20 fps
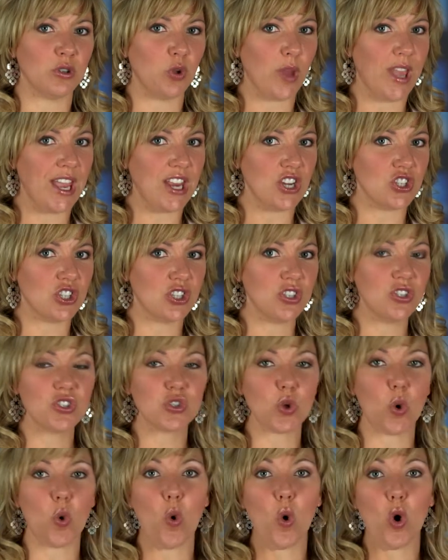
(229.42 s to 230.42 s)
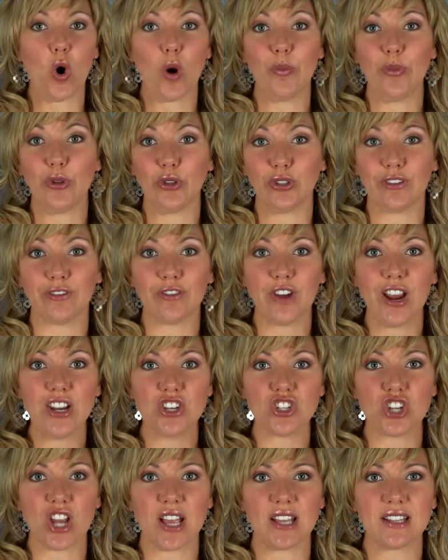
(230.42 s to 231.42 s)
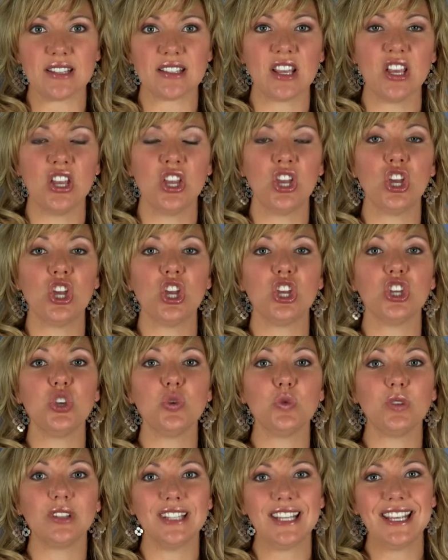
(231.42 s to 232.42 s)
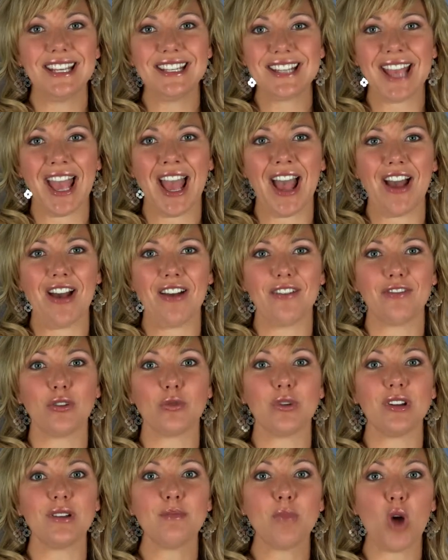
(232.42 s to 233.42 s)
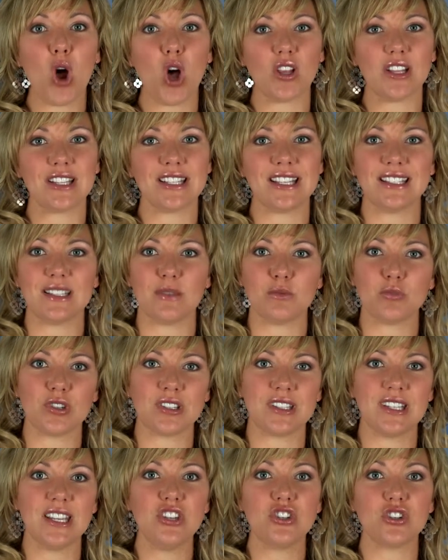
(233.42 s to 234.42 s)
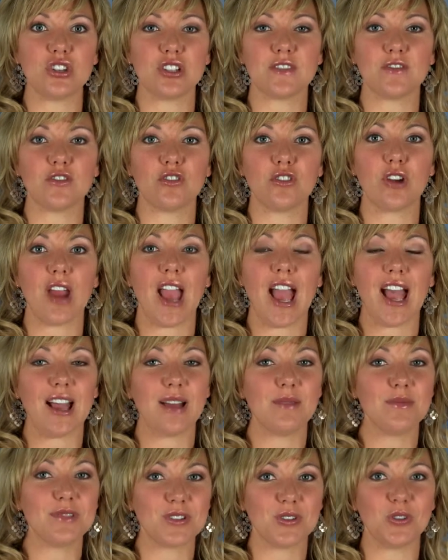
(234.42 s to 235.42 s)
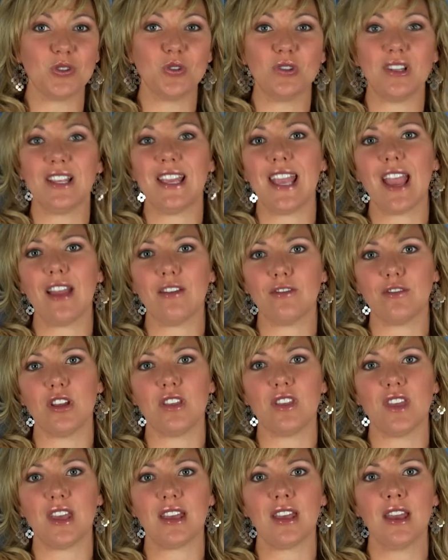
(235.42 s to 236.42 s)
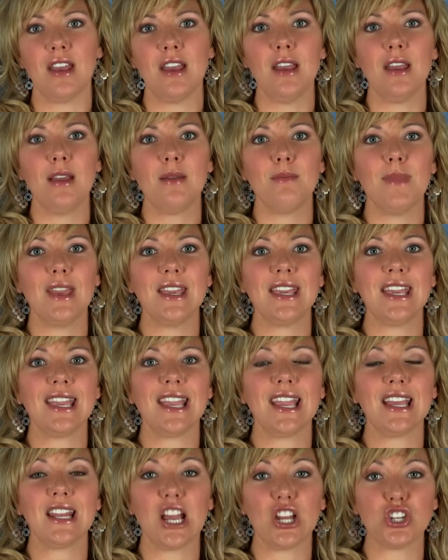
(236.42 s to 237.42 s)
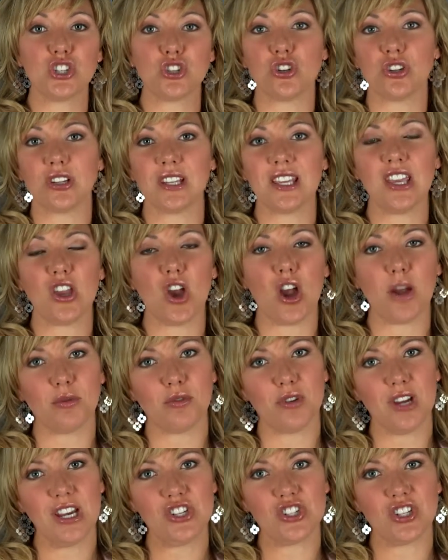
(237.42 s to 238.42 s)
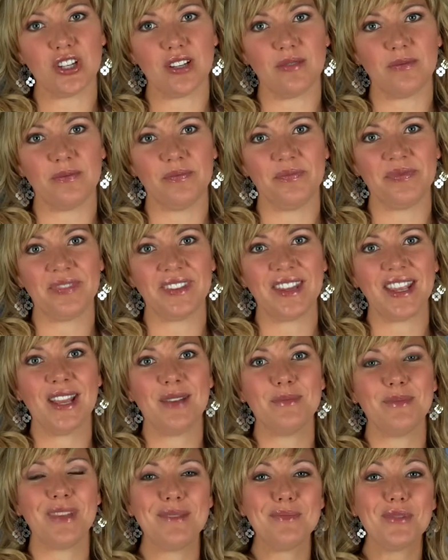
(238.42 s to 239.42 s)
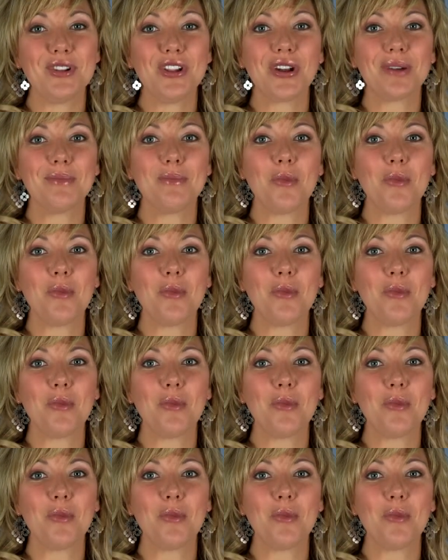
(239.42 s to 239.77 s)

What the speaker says: locations or build a franchise, you will need to have written policies and procedures for absolutely everything, making it a turnkey operation. People are